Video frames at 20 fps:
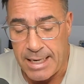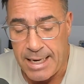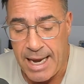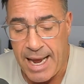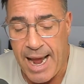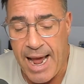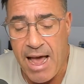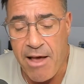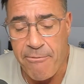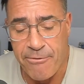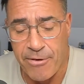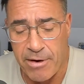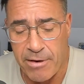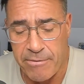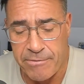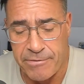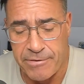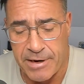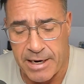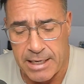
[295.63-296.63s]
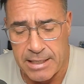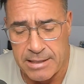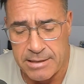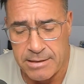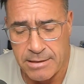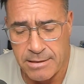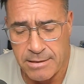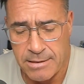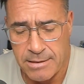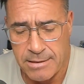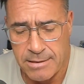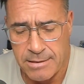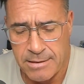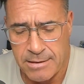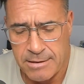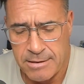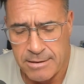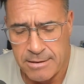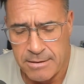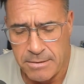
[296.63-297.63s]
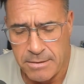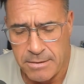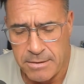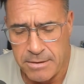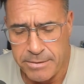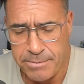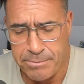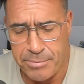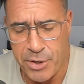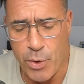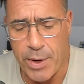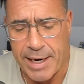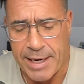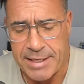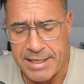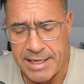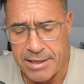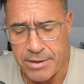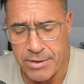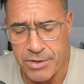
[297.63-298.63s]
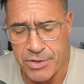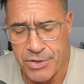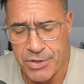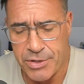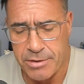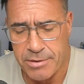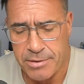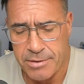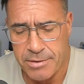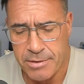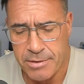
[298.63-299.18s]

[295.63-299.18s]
Half of Buick dealers